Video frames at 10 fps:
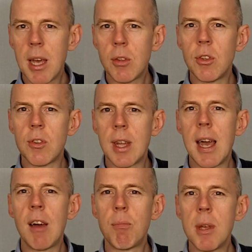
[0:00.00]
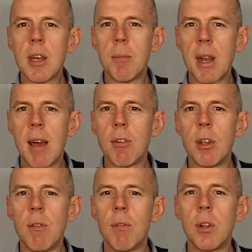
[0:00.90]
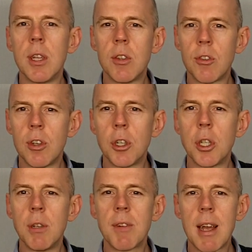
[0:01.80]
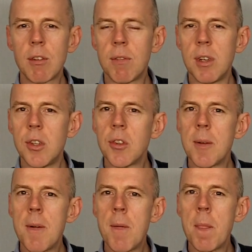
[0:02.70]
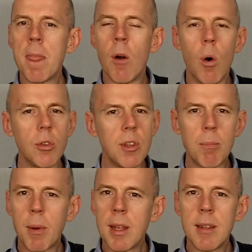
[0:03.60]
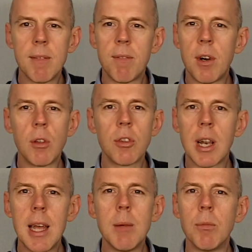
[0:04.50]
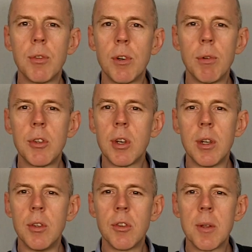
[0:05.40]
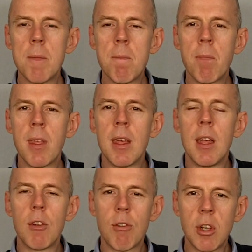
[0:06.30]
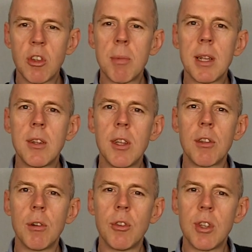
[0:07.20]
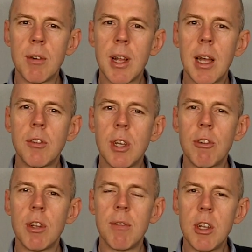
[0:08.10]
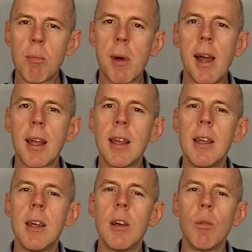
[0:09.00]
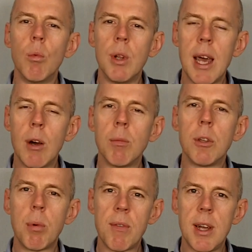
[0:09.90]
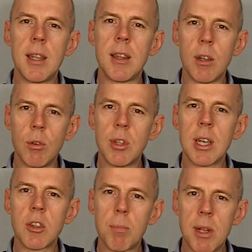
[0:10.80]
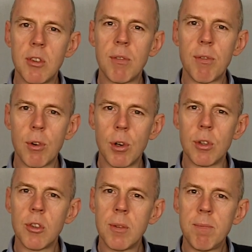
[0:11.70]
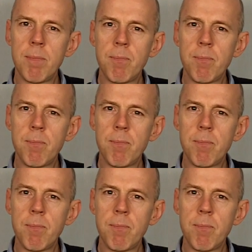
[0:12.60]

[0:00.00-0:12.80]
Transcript: cases they have become an avenue for the insertion of counterfeits, or simply false claims for returns. Traceability through serialization of each pack would help to prevent those expensive frauds.